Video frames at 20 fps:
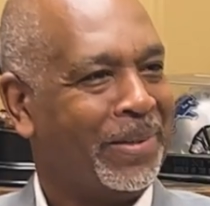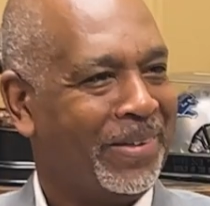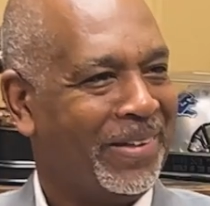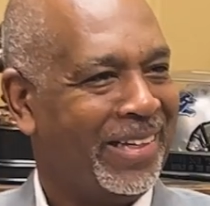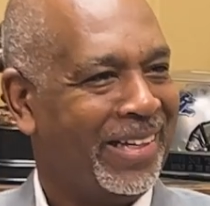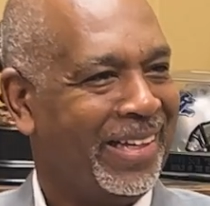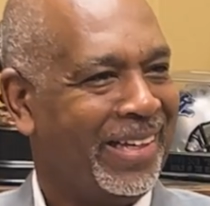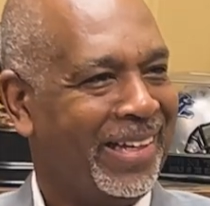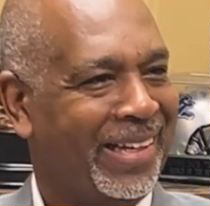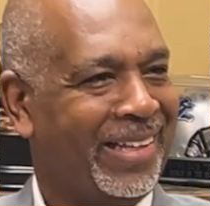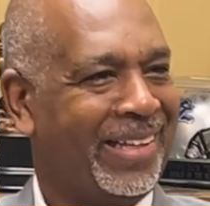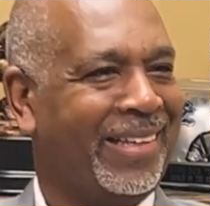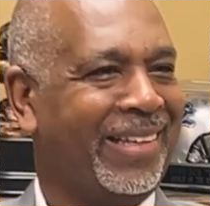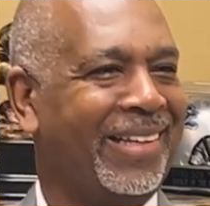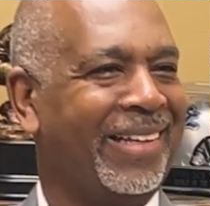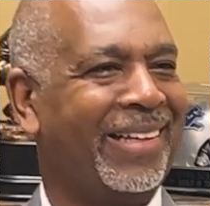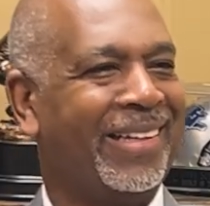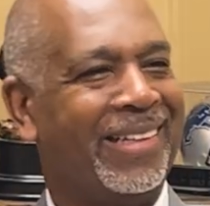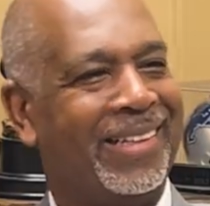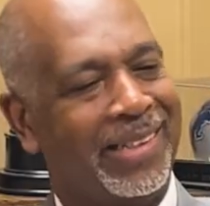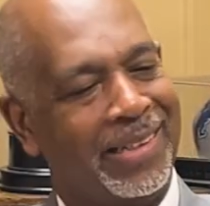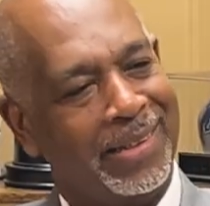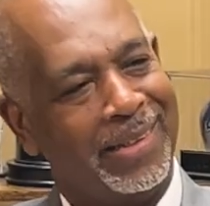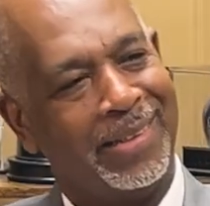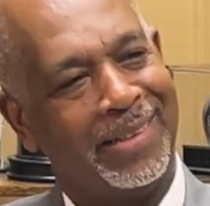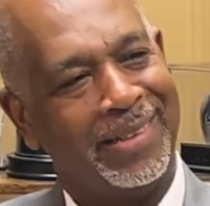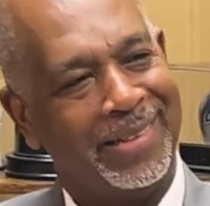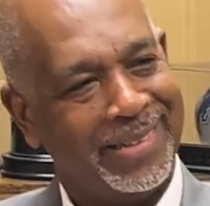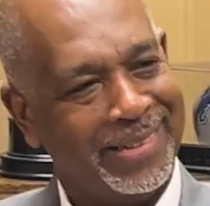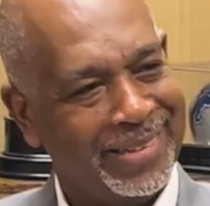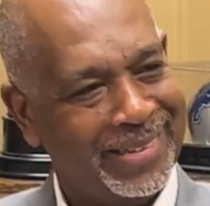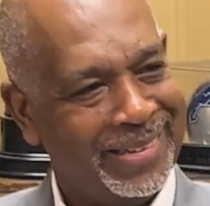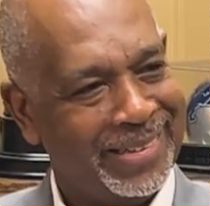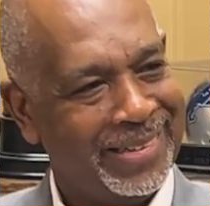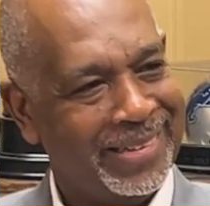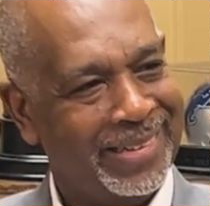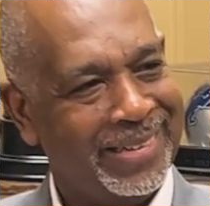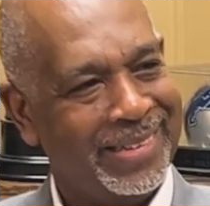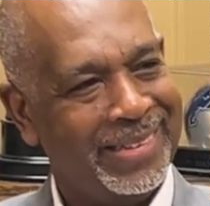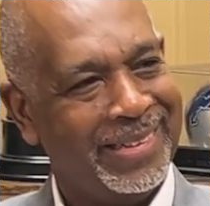You said, oh man, they had a chance to
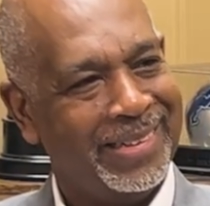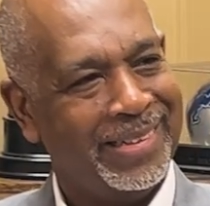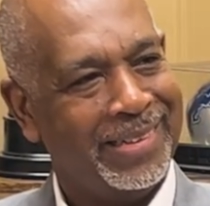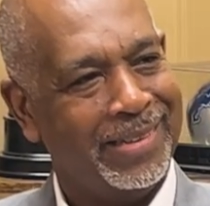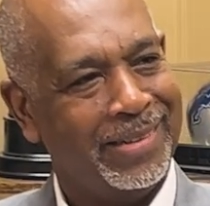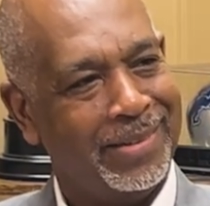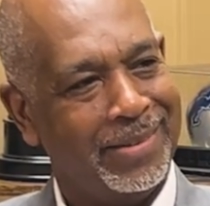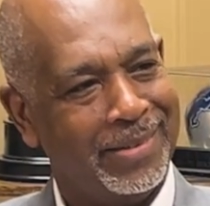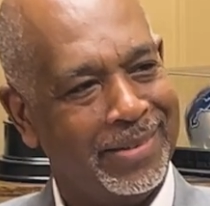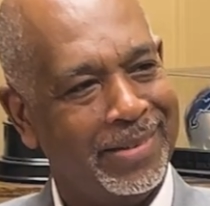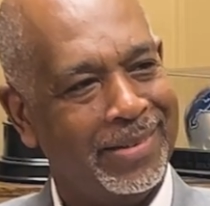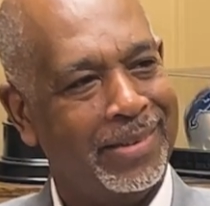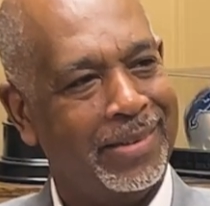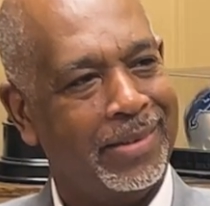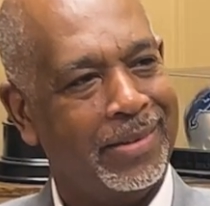be in New York.